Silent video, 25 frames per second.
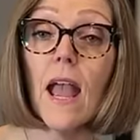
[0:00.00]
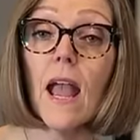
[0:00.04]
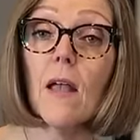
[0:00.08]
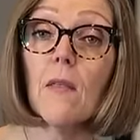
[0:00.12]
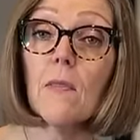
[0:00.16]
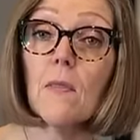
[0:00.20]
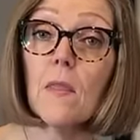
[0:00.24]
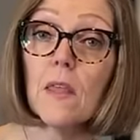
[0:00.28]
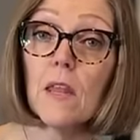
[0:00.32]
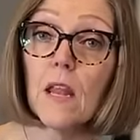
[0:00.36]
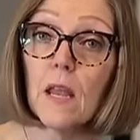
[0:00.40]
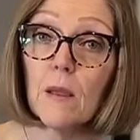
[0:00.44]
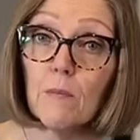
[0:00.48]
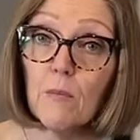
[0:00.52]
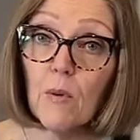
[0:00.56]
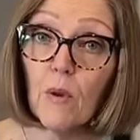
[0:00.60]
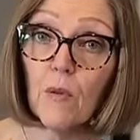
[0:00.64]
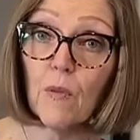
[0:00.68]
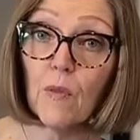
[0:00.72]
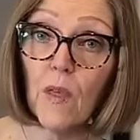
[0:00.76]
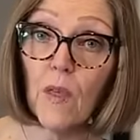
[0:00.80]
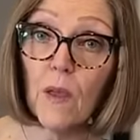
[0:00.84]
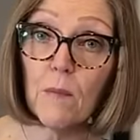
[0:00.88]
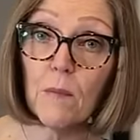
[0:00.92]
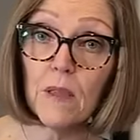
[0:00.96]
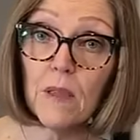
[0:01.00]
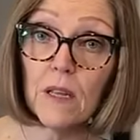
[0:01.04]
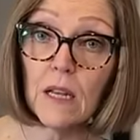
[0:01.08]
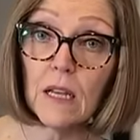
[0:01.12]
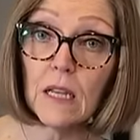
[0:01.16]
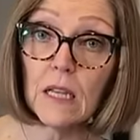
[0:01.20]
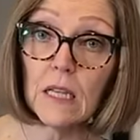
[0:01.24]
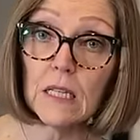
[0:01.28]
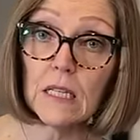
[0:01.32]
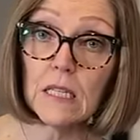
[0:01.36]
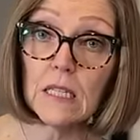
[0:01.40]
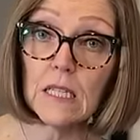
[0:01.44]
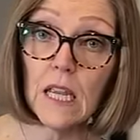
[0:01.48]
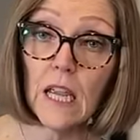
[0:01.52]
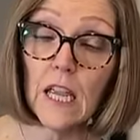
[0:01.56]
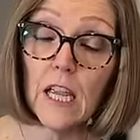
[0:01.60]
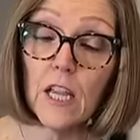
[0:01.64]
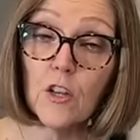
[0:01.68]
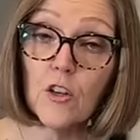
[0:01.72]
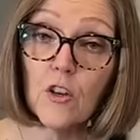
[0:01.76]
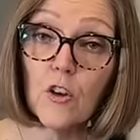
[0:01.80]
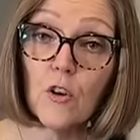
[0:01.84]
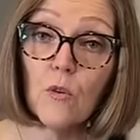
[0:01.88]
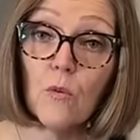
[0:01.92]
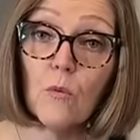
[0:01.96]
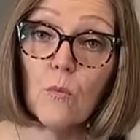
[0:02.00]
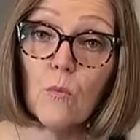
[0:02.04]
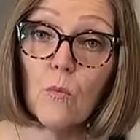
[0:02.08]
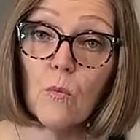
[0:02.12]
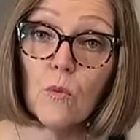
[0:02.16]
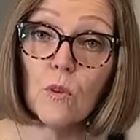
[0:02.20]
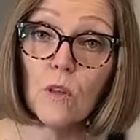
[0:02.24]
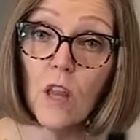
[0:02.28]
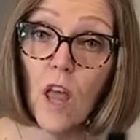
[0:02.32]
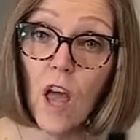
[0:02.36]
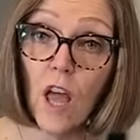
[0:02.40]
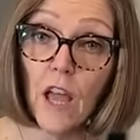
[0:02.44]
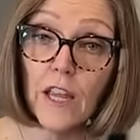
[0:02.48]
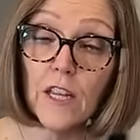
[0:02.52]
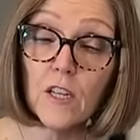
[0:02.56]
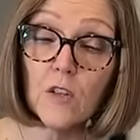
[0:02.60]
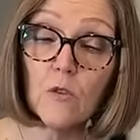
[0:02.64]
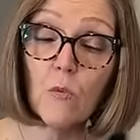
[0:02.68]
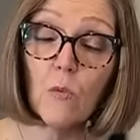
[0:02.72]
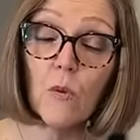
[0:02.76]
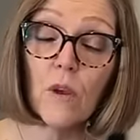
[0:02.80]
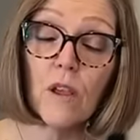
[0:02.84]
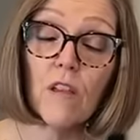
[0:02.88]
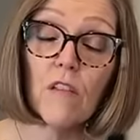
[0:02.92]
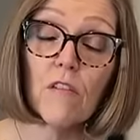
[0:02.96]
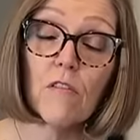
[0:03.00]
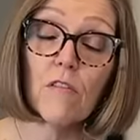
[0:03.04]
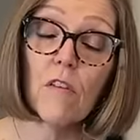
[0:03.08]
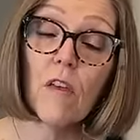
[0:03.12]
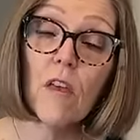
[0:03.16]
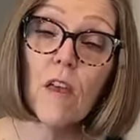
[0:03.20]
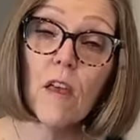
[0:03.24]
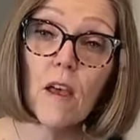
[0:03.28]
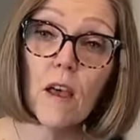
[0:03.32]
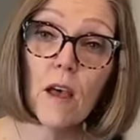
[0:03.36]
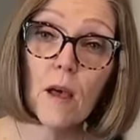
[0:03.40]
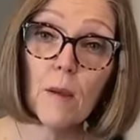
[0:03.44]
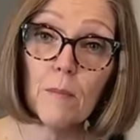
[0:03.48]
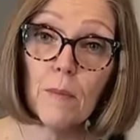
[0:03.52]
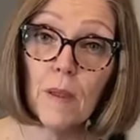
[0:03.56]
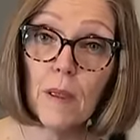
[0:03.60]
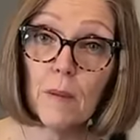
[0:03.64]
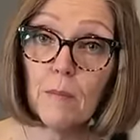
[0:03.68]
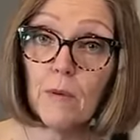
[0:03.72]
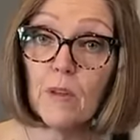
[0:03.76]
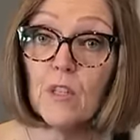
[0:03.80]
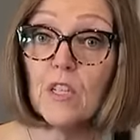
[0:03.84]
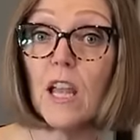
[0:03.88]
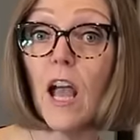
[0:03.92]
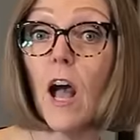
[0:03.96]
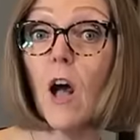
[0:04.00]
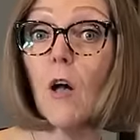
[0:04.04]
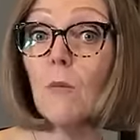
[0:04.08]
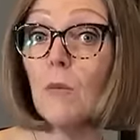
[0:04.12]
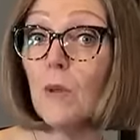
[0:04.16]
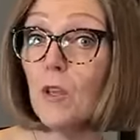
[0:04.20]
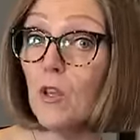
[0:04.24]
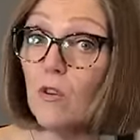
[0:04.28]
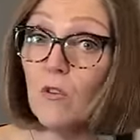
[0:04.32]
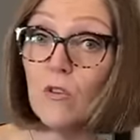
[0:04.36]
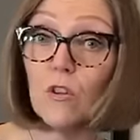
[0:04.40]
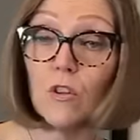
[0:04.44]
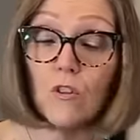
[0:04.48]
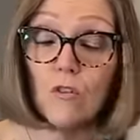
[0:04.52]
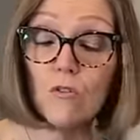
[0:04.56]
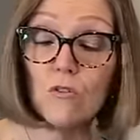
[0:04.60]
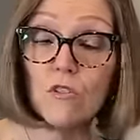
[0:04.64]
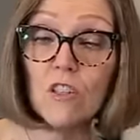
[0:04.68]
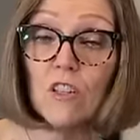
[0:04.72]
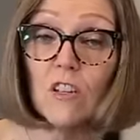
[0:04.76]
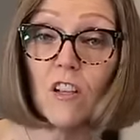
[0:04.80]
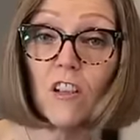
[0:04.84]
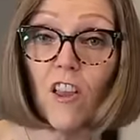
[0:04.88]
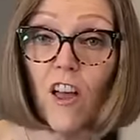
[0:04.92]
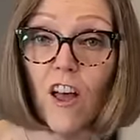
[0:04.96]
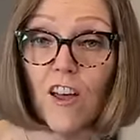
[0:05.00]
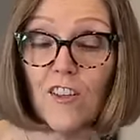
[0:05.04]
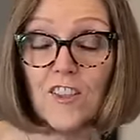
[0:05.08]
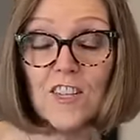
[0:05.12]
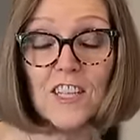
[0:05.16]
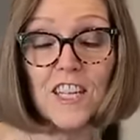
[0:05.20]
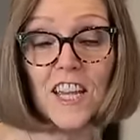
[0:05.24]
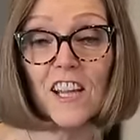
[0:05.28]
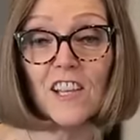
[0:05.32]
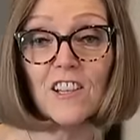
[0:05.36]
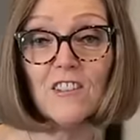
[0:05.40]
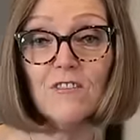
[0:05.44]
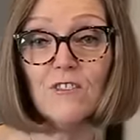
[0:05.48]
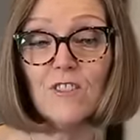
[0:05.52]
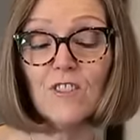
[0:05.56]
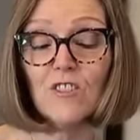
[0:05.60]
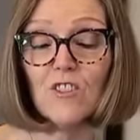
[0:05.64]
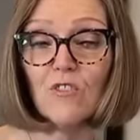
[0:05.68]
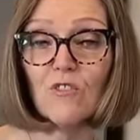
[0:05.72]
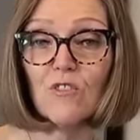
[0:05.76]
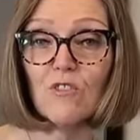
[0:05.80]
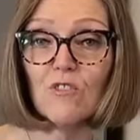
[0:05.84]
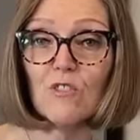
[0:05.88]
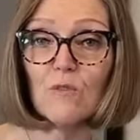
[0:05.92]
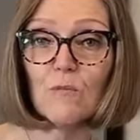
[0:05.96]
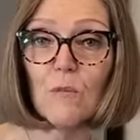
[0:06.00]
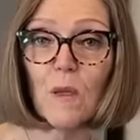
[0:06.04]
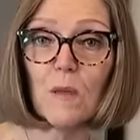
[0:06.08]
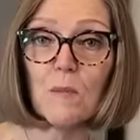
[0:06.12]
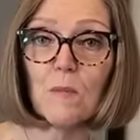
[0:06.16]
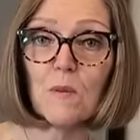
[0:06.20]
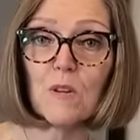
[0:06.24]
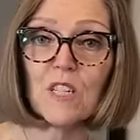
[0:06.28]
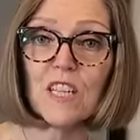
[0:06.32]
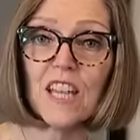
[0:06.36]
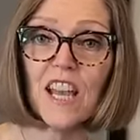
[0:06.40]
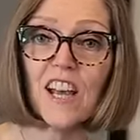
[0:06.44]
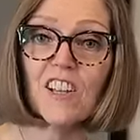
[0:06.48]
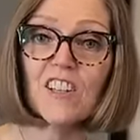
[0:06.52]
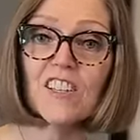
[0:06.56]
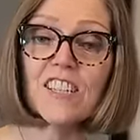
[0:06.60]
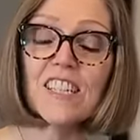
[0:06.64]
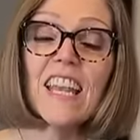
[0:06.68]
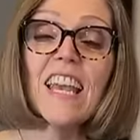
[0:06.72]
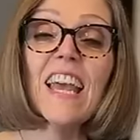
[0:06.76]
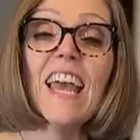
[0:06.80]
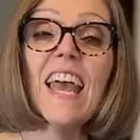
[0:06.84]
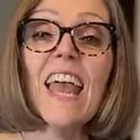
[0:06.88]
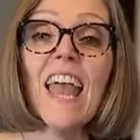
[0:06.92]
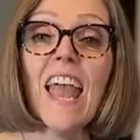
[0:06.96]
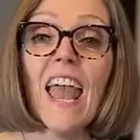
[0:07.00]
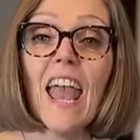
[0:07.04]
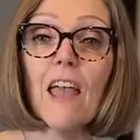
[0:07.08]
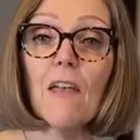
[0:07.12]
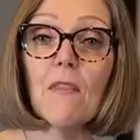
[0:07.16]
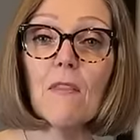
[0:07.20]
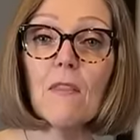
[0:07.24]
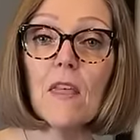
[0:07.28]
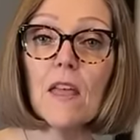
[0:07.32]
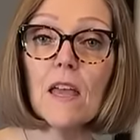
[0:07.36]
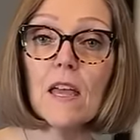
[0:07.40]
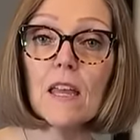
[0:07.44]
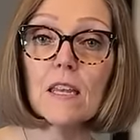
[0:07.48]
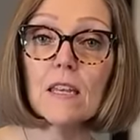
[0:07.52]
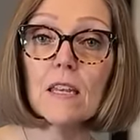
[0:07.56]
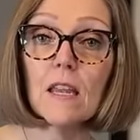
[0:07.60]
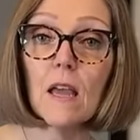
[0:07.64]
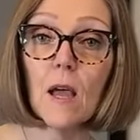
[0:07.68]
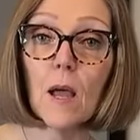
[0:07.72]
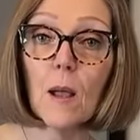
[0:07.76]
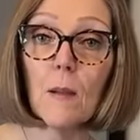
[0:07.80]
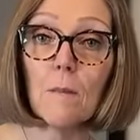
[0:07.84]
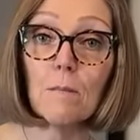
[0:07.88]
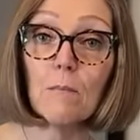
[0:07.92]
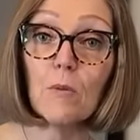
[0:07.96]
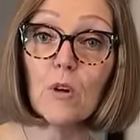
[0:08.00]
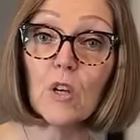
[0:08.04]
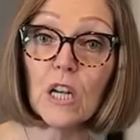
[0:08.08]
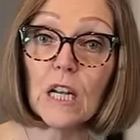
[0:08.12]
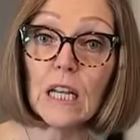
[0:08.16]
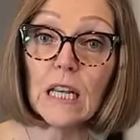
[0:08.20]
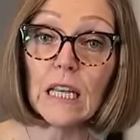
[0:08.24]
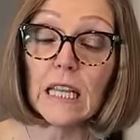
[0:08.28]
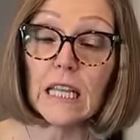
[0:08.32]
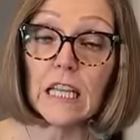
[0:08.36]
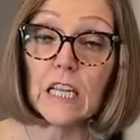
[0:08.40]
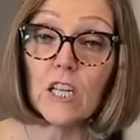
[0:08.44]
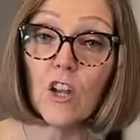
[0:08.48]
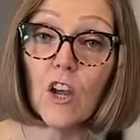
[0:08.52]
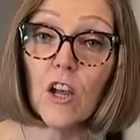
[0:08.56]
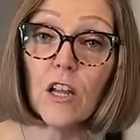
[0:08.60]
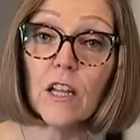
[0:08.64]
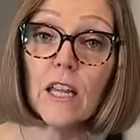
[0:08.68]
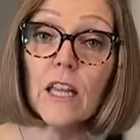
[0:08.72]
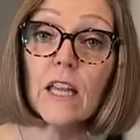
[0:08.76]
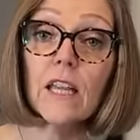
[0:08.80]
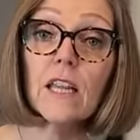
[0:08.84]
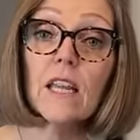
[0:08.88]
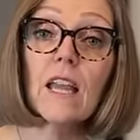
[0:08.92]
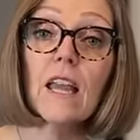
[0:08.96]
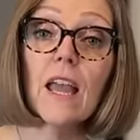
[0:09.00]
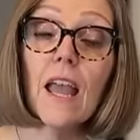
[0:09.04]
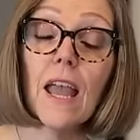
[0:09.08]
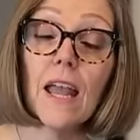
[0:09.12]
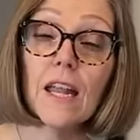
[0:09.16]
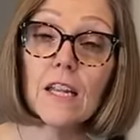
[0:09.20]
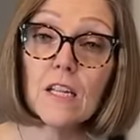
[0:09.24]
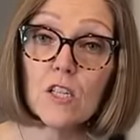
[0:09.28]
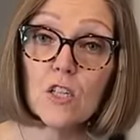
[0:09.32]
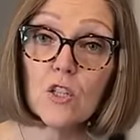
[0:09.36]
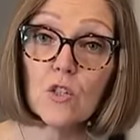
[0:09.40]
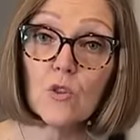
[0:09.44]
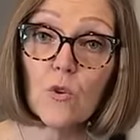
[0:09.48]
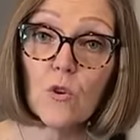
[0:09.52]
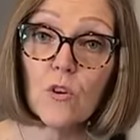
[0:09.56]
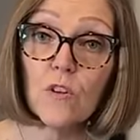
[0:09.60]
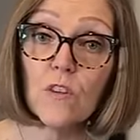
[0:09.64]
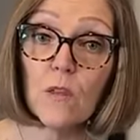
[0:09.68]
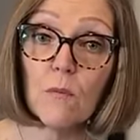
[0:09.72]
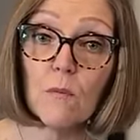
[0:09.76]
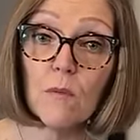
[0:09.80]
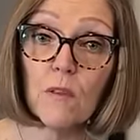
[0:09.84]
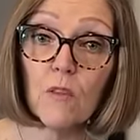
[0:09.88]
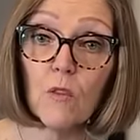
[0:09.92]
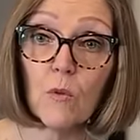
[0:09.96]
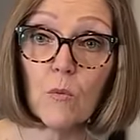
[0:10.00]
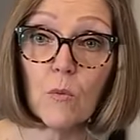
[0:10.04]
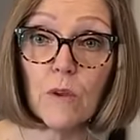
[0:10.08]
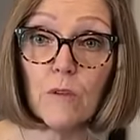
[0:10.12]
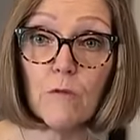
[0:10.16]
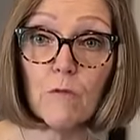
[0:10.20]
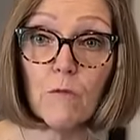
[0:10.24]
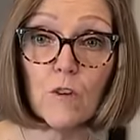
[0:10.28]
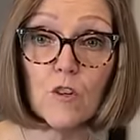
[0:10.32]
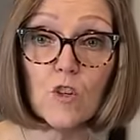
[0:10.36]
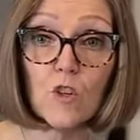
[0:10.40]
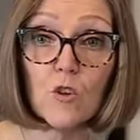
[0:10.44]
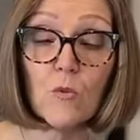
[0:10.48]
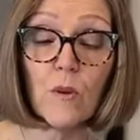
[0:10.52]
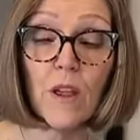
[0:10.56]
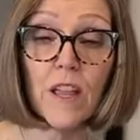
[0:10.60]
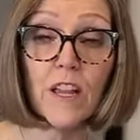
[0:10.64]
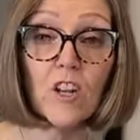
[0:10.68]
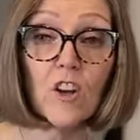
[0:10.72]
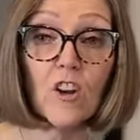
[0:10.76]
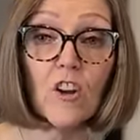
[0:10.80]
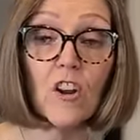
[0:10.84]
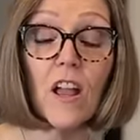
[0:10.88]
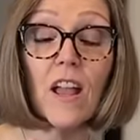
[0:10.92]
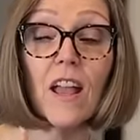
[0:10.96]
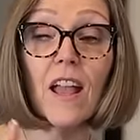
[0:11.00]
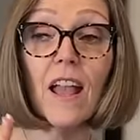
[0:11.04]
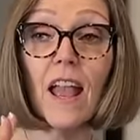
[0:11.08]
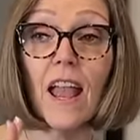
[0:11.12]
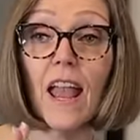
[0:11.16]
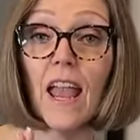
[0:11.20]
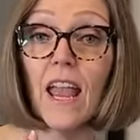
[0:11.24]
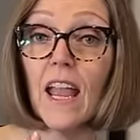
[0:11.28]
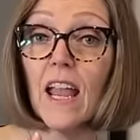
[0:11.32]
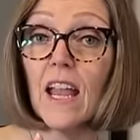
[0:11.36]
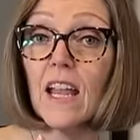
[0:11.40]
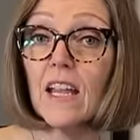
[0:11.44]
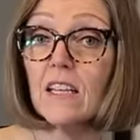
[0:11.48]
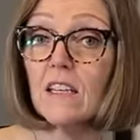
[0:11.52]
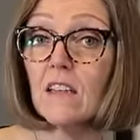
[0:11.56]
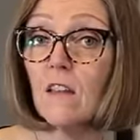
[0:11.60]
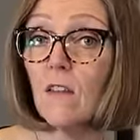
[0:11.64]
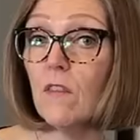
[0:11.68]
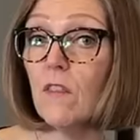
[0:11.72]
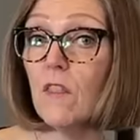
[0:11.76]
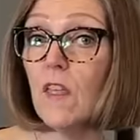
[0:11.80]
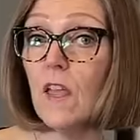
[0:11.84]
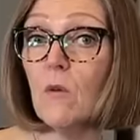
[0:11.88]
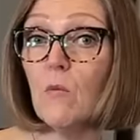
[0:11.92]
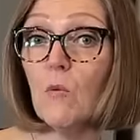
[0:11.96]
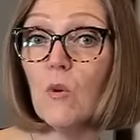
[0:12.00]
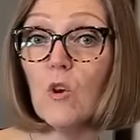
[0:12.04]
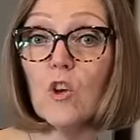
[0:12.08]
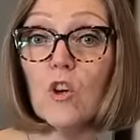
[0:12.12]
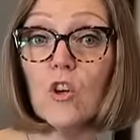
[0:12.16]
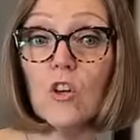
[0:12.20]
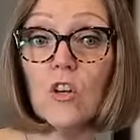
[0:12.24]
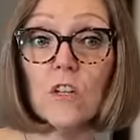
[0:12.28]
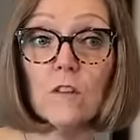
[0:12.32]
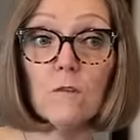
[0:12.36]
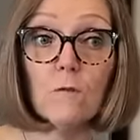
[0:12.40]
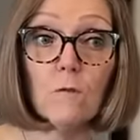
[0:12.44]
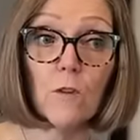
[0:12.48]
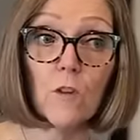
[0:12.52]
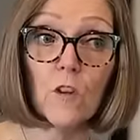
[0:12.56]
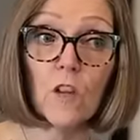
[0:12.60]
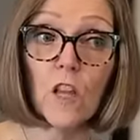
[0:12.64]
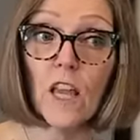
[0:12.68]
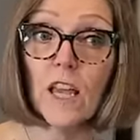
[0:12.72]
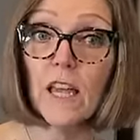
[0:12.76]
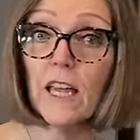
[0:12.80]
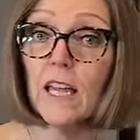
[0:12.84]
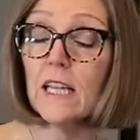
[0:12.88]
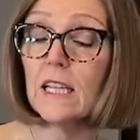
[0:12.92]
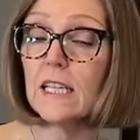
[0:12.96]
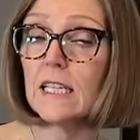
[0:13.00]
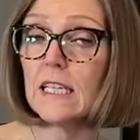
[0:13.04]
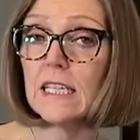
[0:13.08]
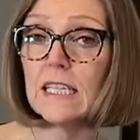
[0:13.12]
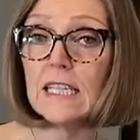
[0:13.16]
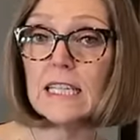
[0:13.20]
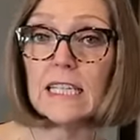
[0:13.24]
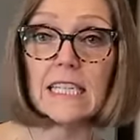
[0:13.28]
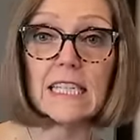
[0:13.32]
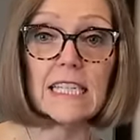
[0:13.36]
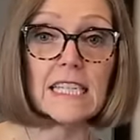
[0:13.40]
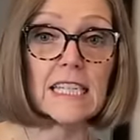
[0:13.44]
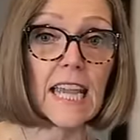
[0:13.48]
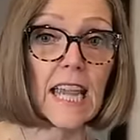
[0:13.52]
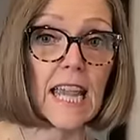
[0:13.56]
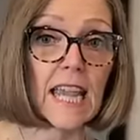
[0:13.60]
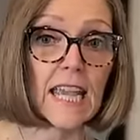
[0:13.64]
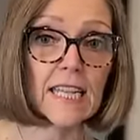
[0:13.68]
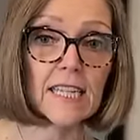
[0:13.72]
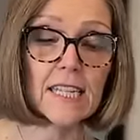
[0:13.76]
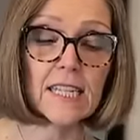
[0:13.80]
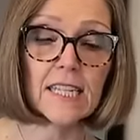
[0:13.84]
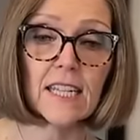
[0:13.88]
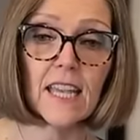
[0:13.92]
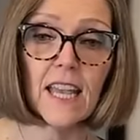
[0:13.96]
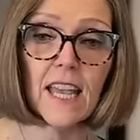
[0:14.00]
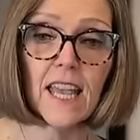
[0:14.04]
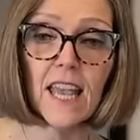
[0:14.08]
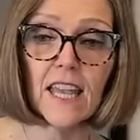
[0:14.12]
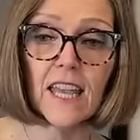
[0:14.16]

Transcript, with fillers: And then I put them in a container lined with a paper towel, but you could use a cloth towel if you don't use paper towels, and then put a lid on it and stored them in the refrigerator. And they were good for like 6 days.